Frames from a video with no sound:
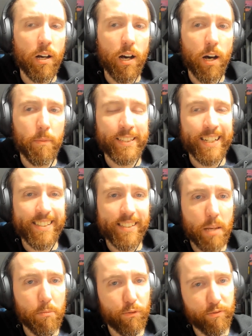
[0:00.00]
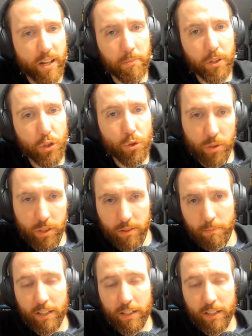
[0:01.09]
um, and that stable family unit.